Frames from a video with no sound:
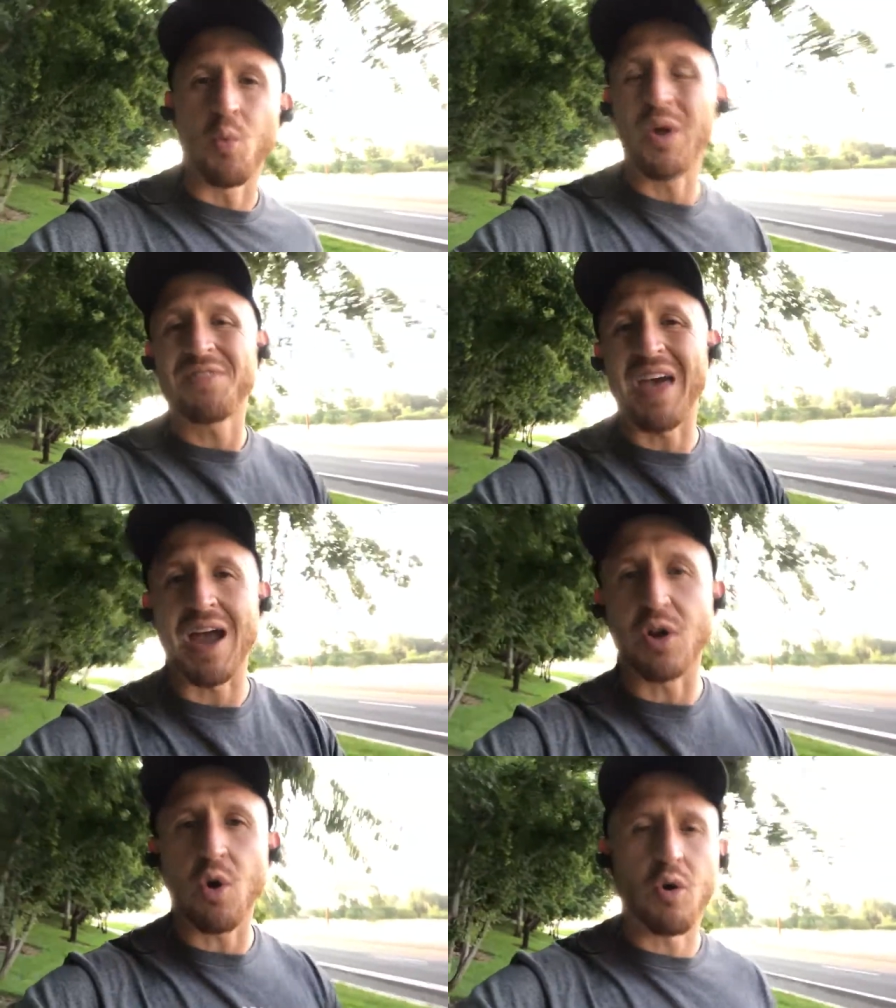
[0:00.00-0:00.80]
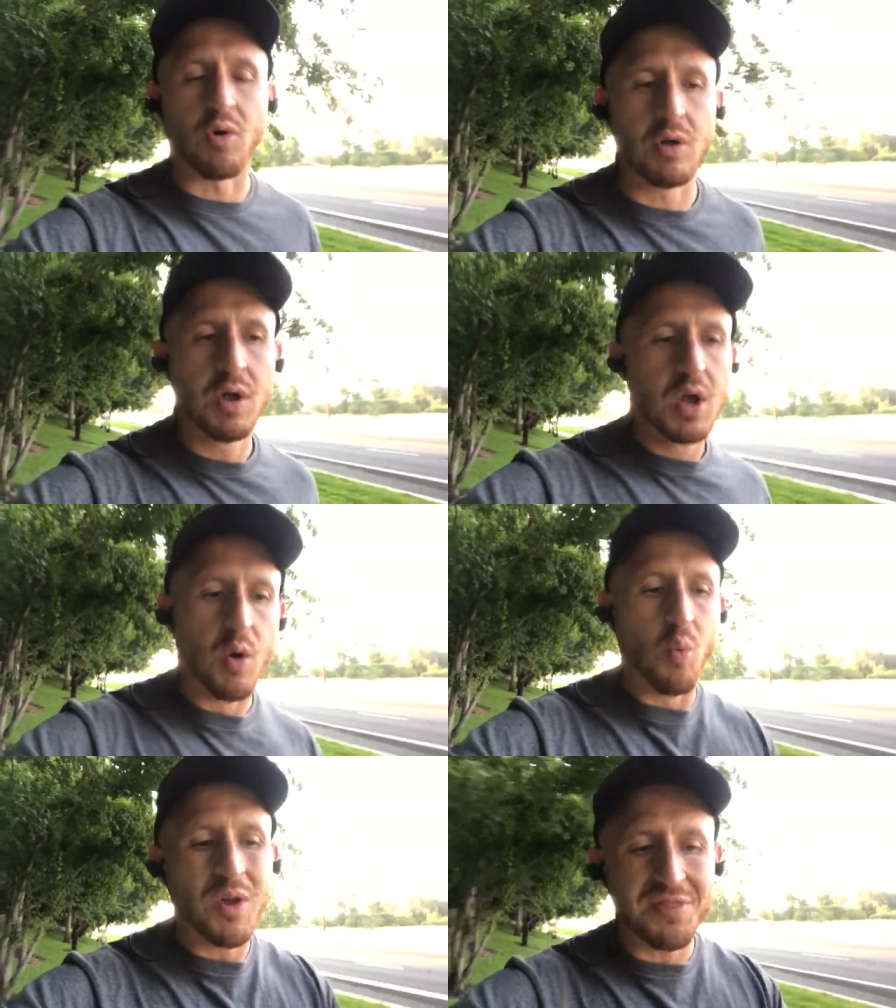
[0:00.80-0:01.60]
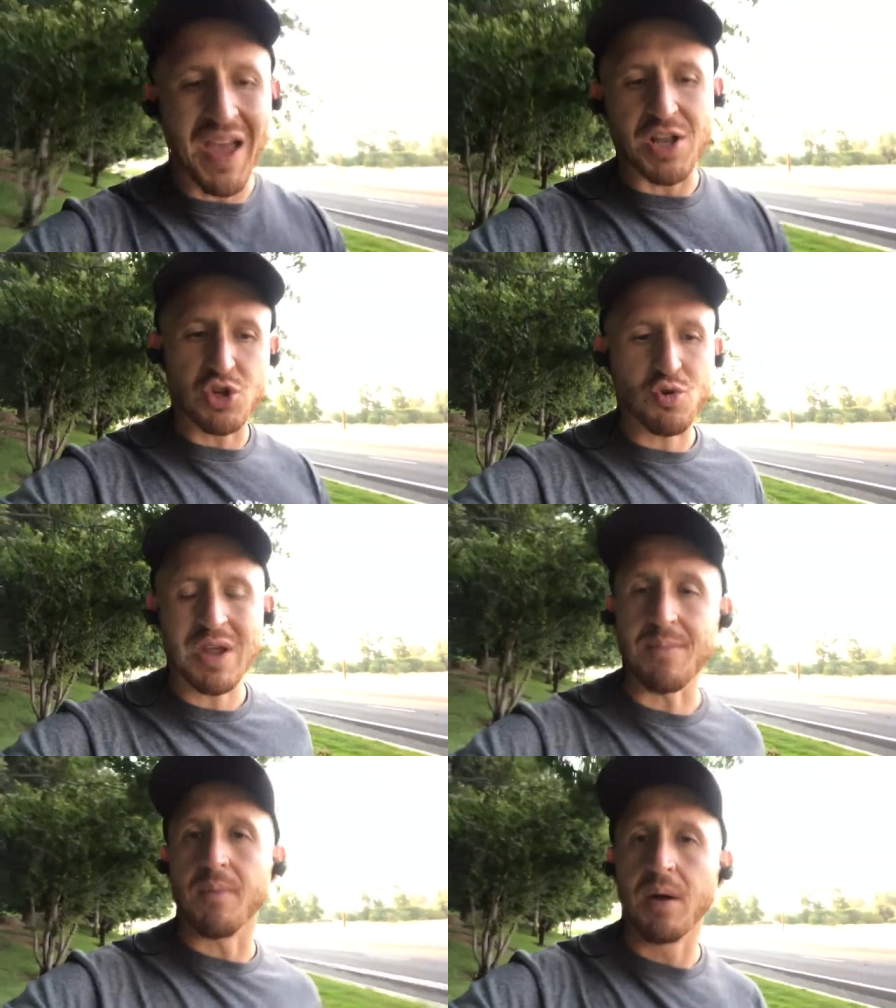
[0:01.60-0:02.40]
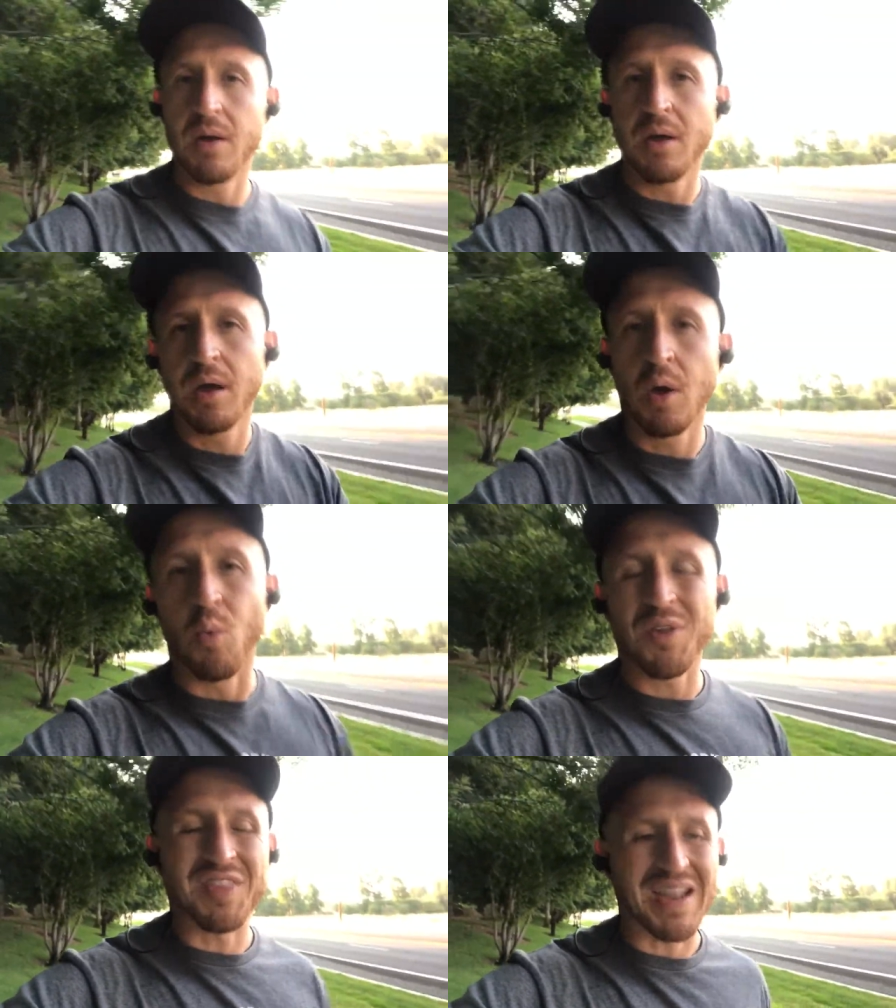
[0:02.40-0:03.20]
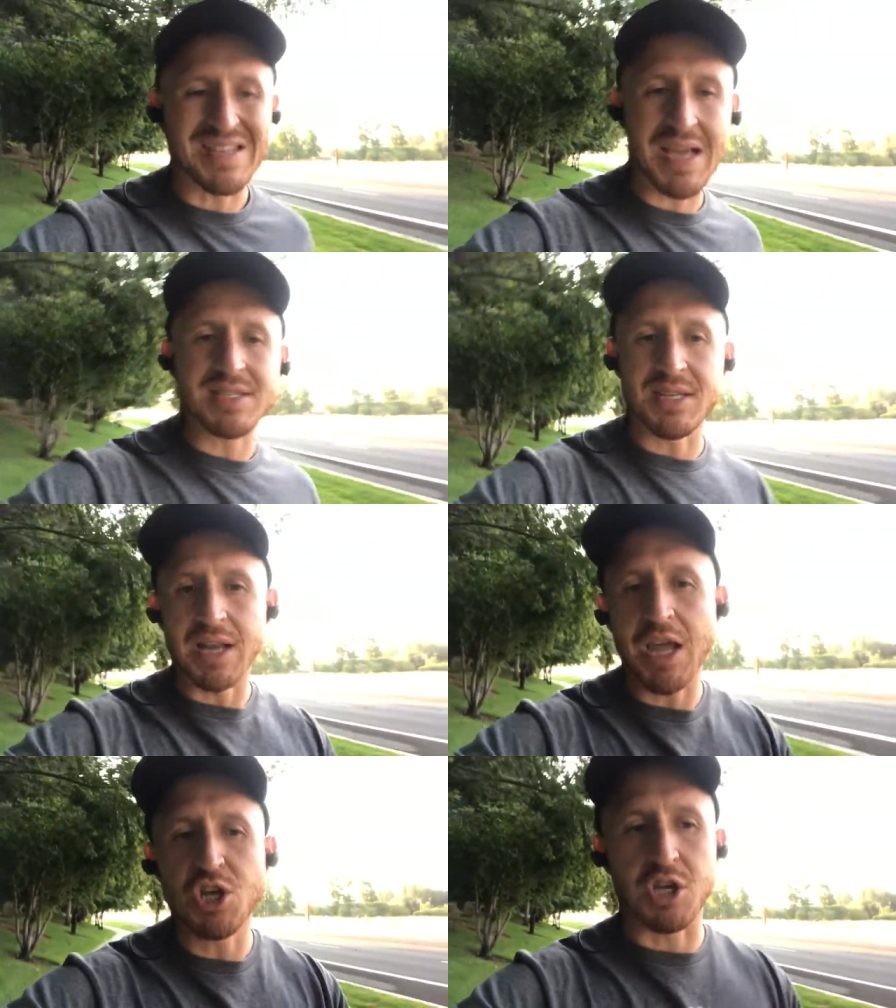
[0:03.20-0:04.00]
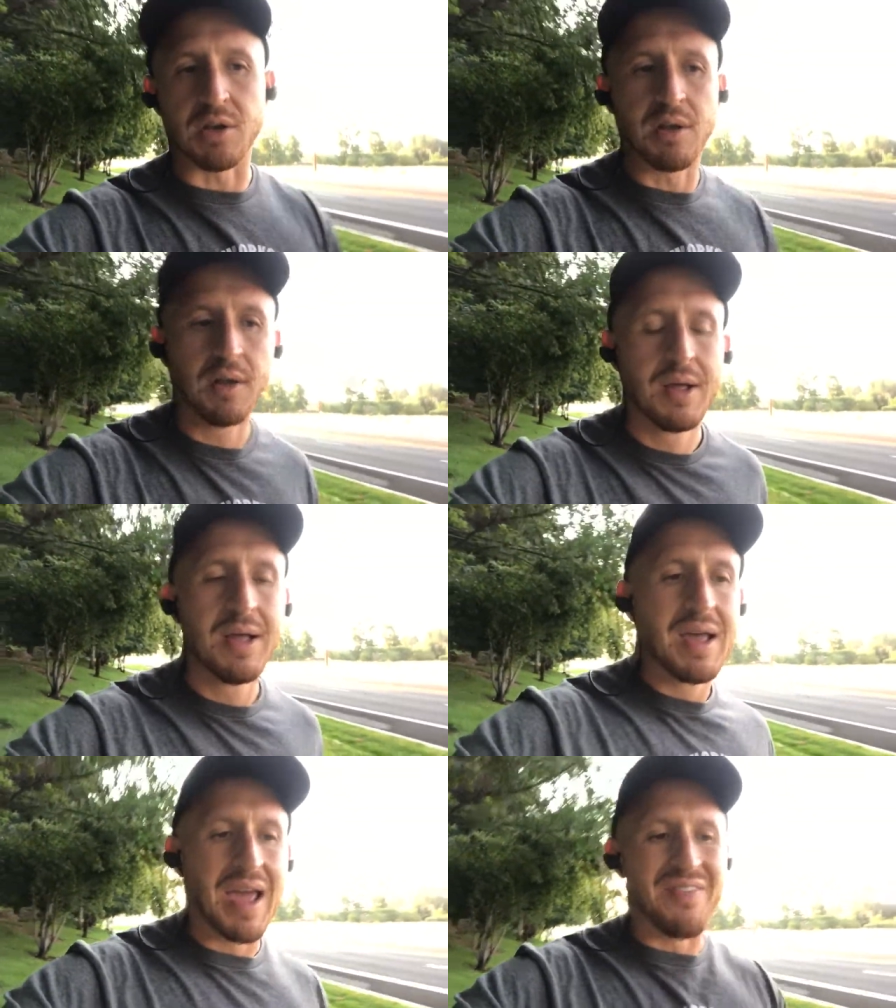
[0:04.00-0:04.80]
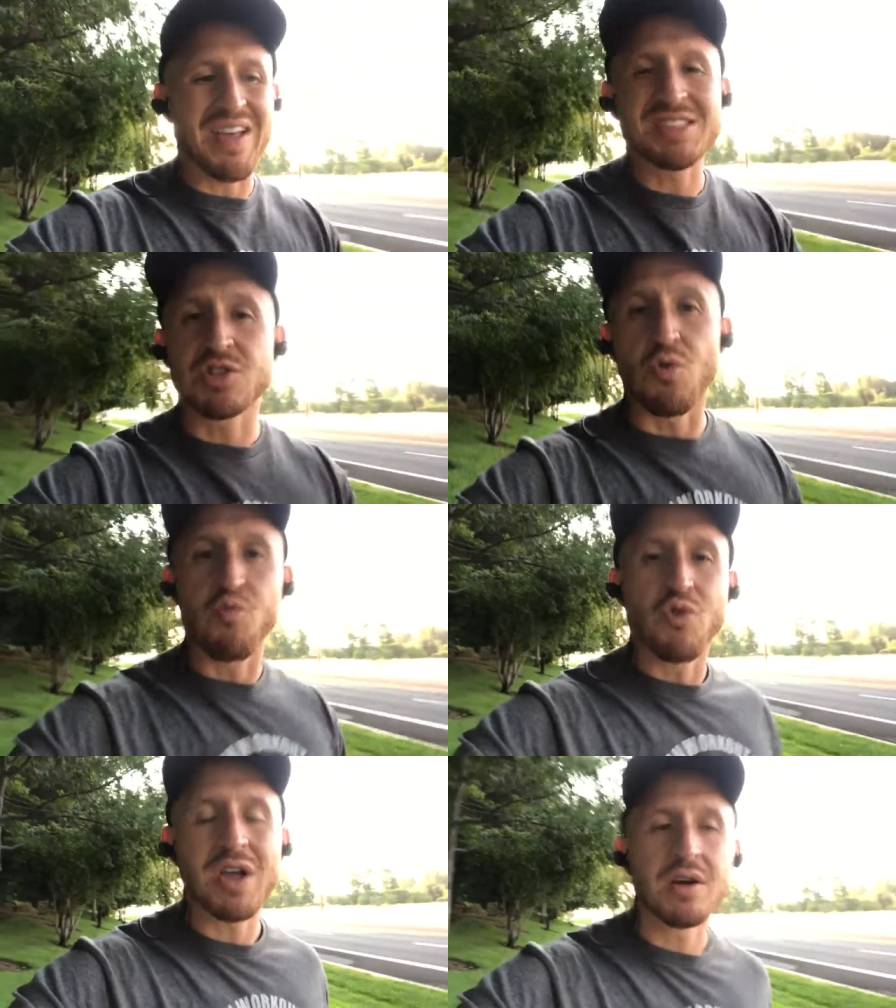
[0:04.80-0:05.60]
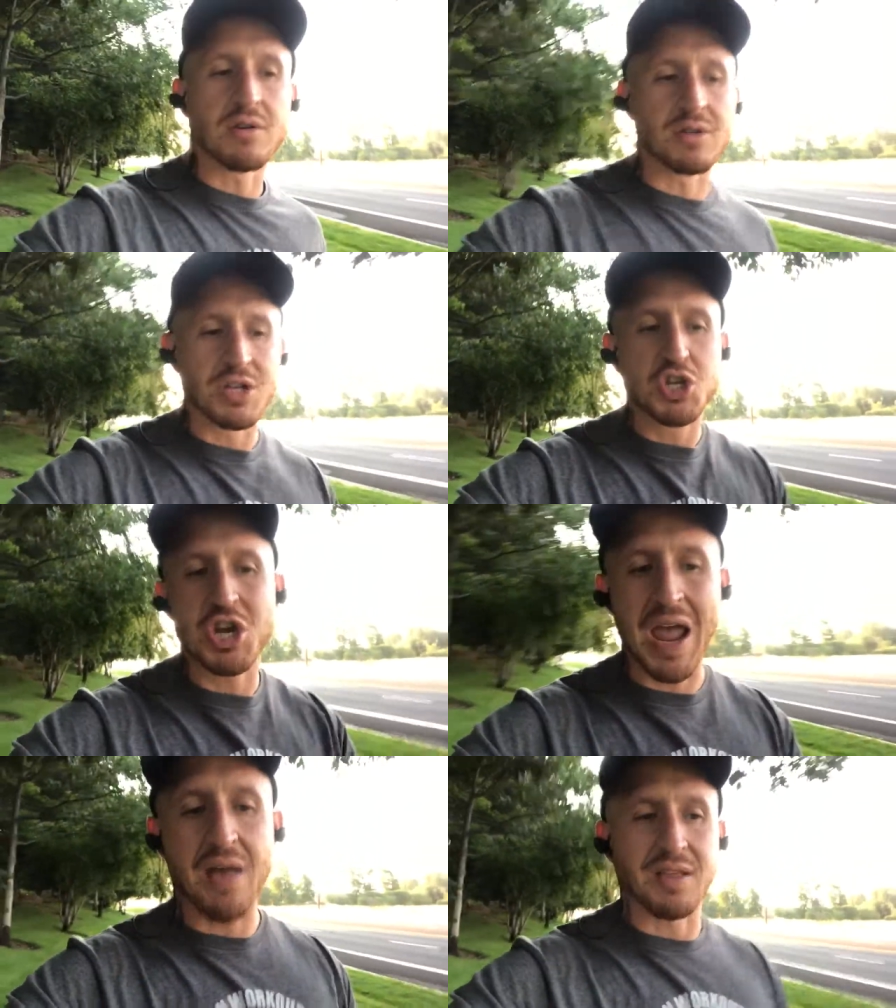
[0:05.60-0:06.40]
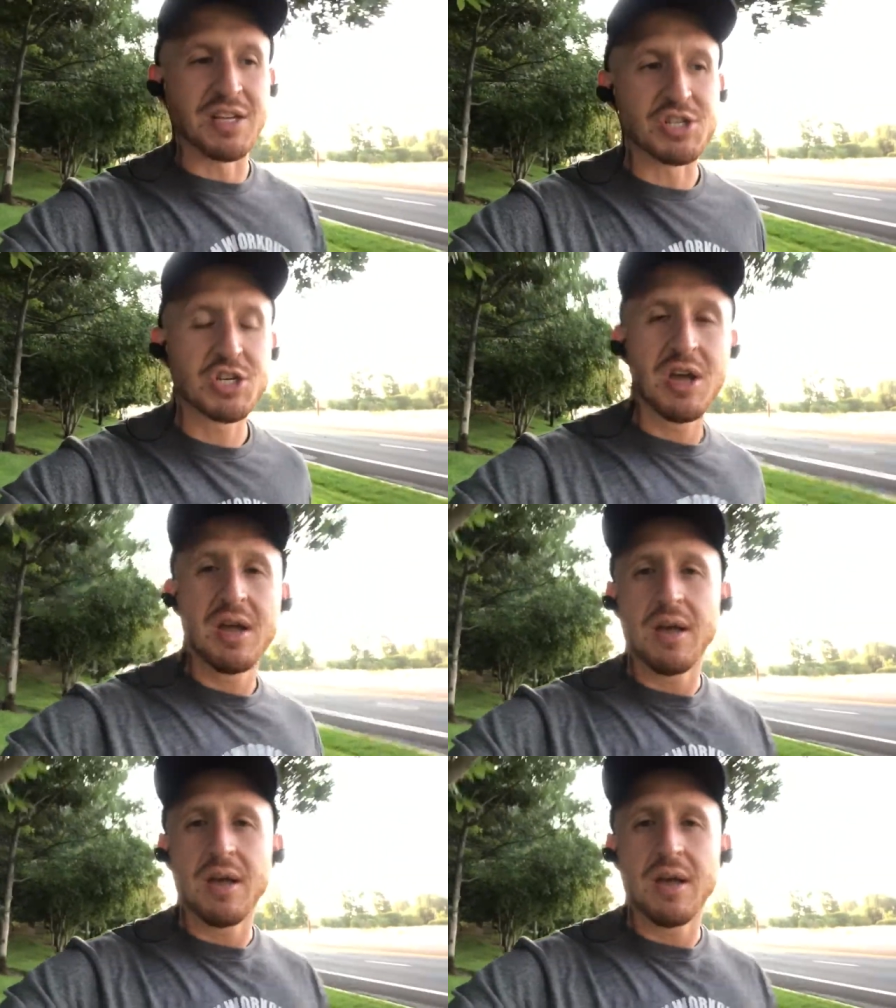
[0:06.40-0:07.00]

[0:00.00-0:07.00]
with that goal, with that dream, with that destination. And that's the real challenge